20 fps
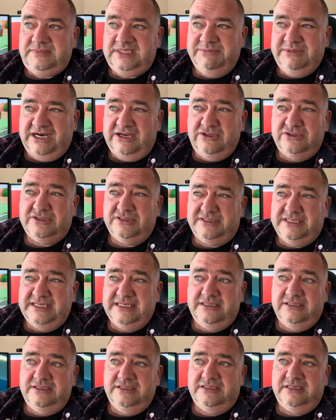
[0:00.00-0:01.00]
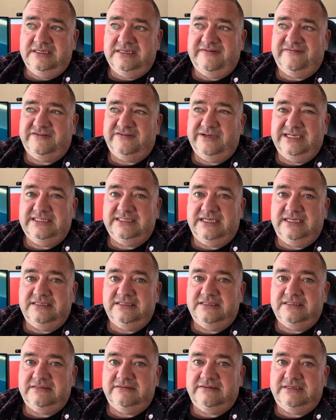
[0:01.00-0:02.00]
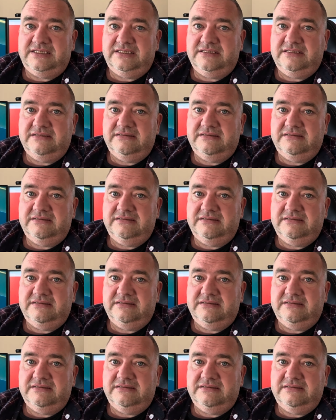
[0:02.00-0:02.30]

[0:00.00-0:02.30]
But I also think you're going to have to extend as well.